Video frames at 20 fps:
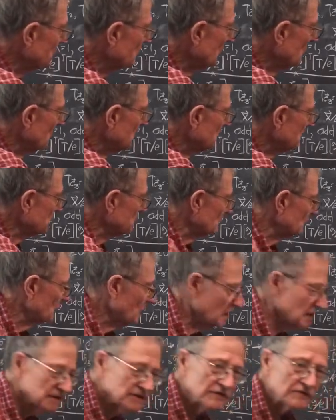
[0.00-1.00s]
squared equal
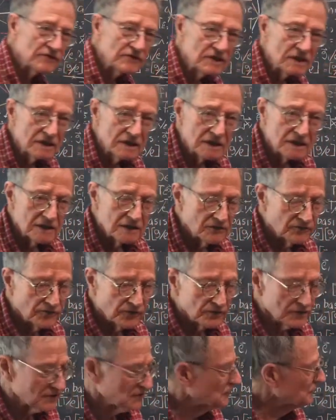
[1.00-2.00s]
1
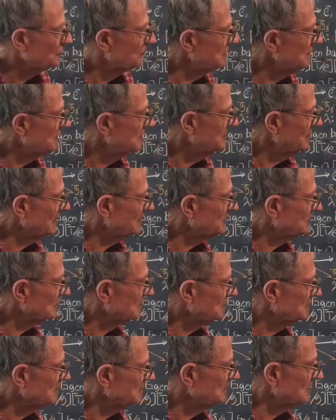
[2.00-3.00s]
for a
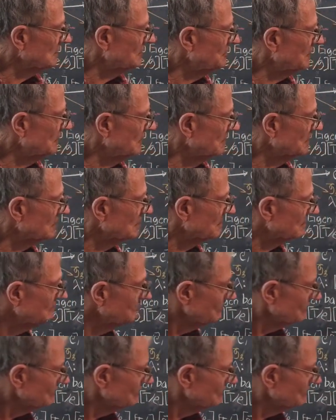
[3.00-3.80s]
three-dimensional system means